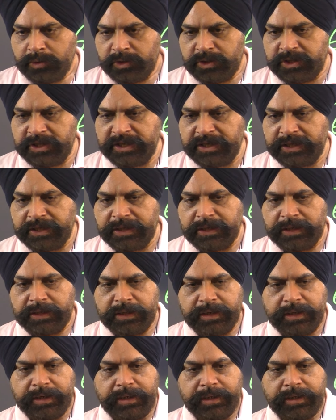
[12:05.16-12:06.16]
the
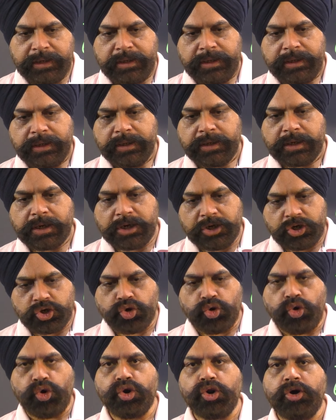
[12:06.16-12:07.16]

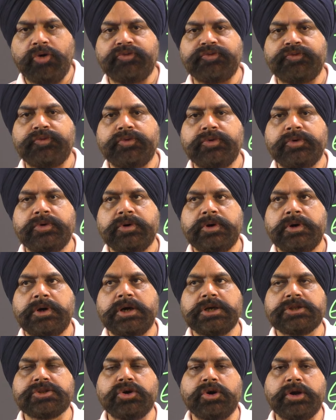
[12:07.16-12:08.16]
control of
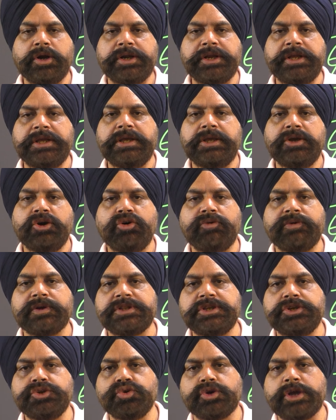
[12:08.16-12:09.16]
authority over
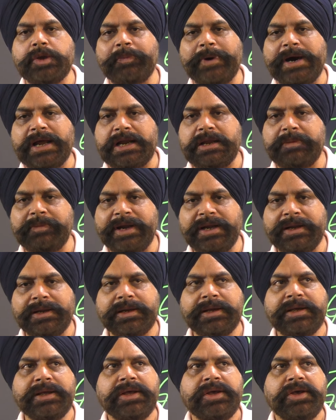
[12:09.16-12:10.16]
the UK Parliament.
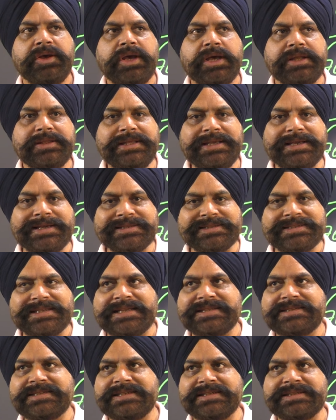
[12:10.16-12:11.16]
The
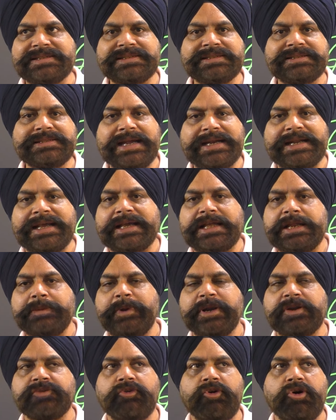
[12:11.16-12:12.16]
consensus, that
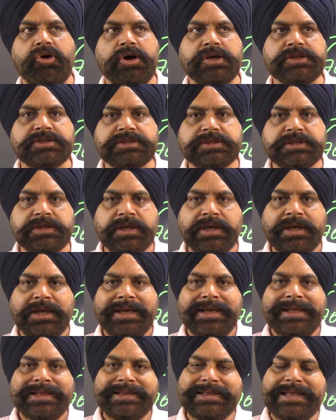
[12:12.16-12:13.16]
agreement was
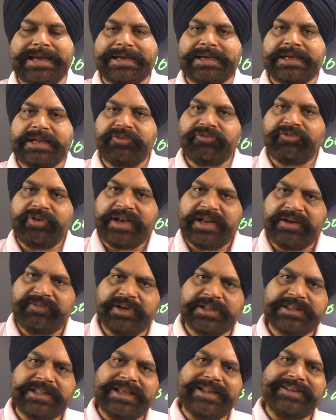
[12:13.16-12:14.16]
that
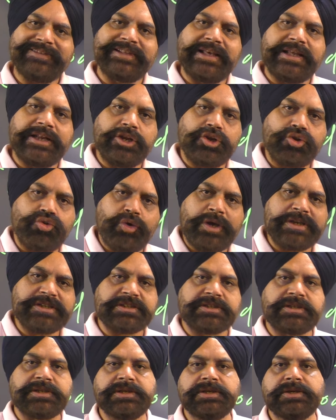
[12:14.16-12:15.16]
whenever there is a
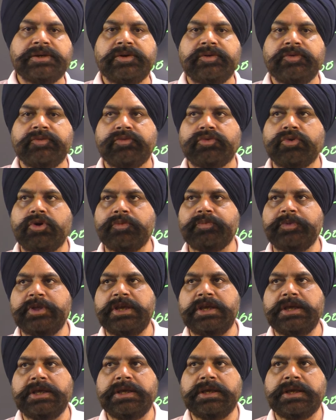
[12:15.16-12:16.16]
request from
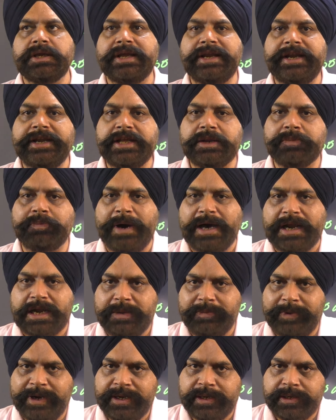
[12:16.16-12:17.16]
the Canadian
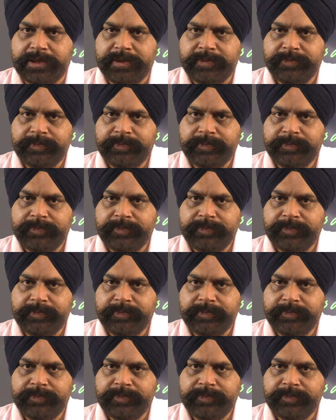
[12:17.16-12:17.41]
Parliament,